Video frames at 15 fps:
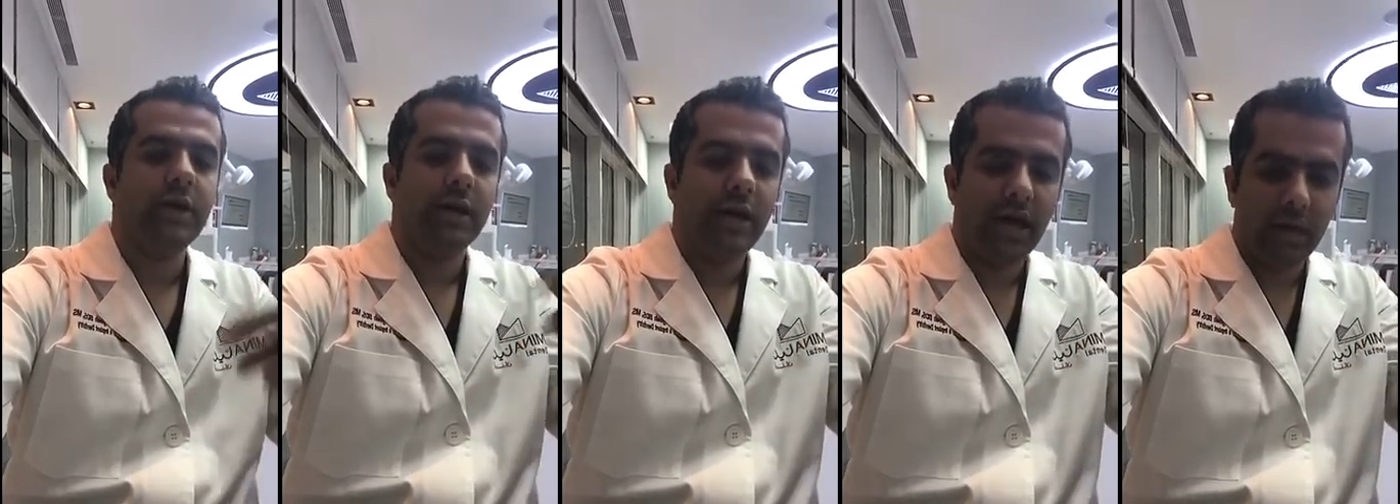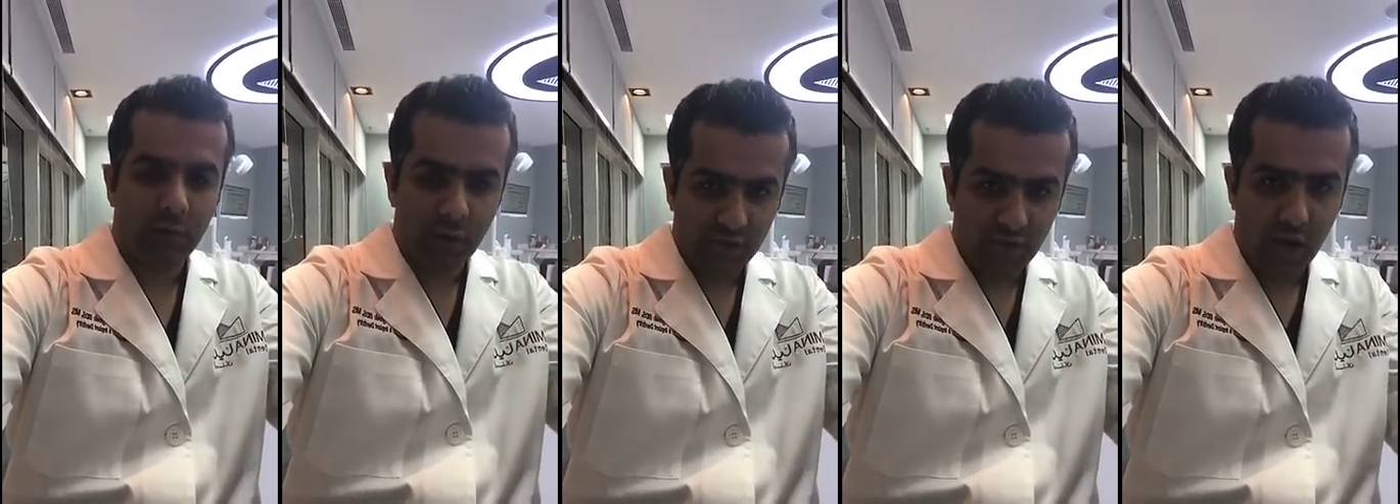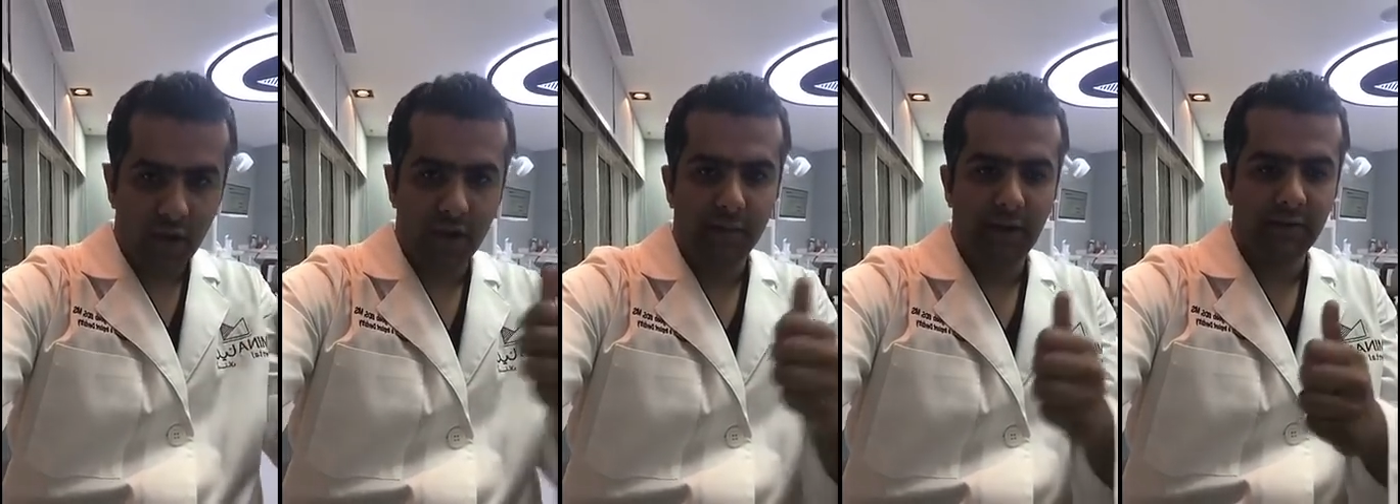and we'll talk
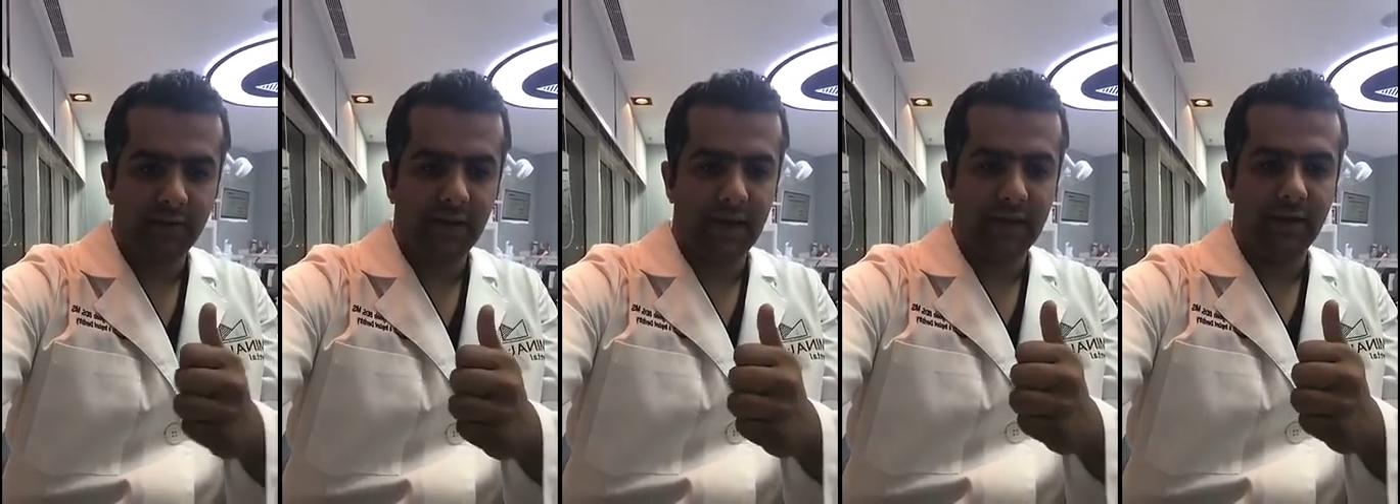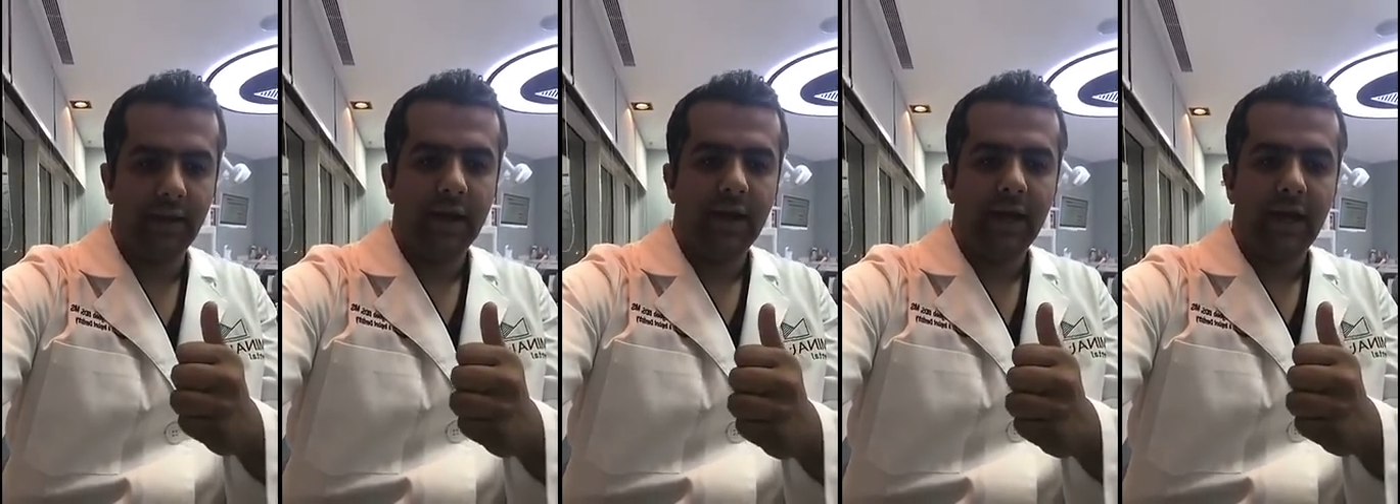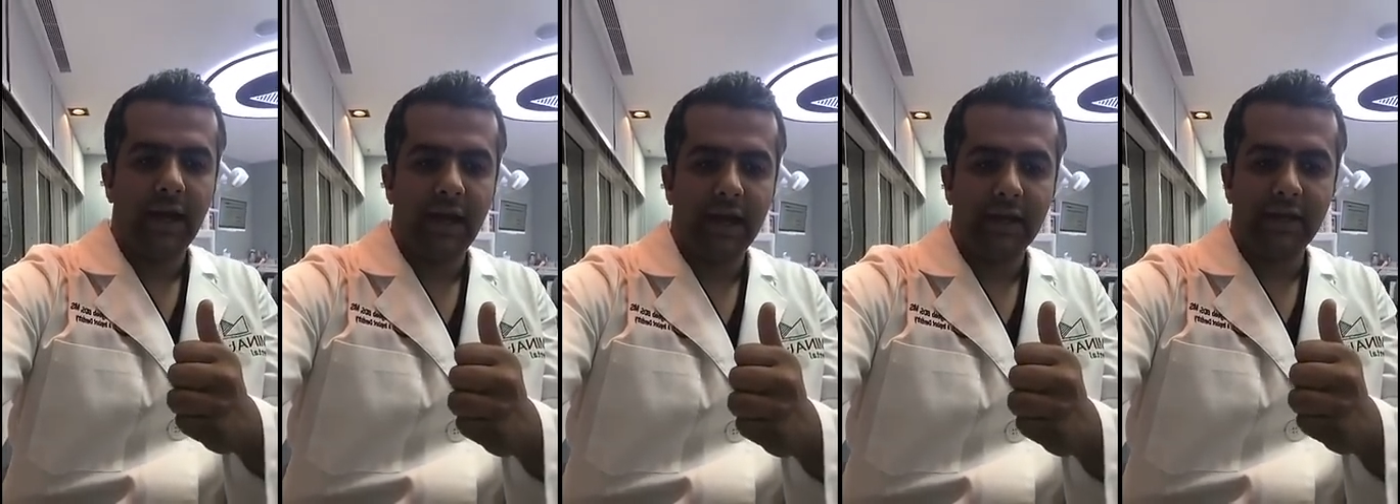about that
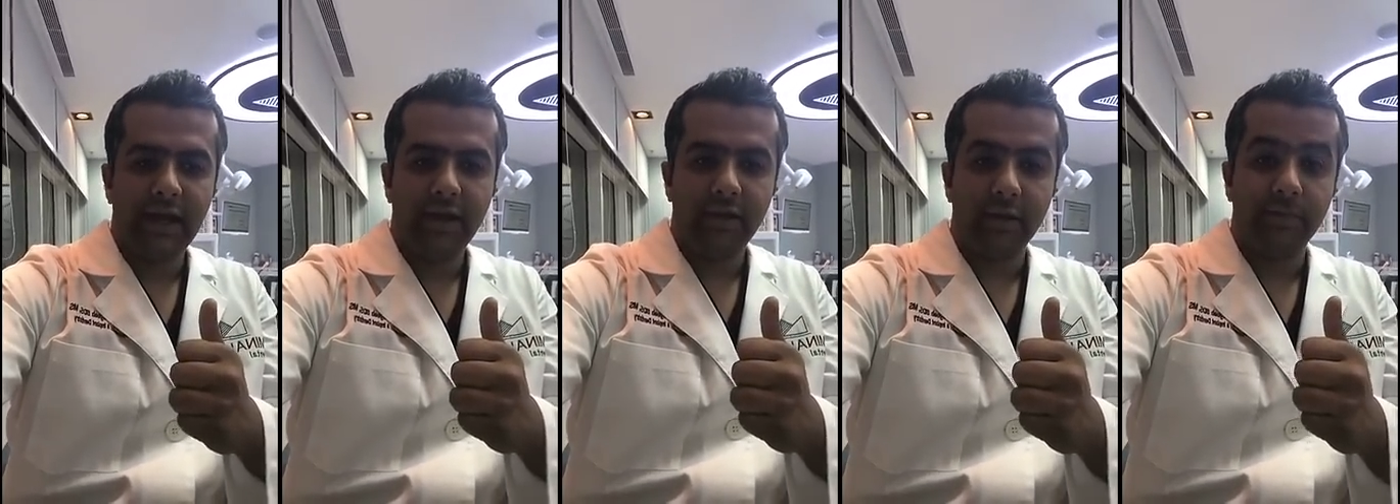later.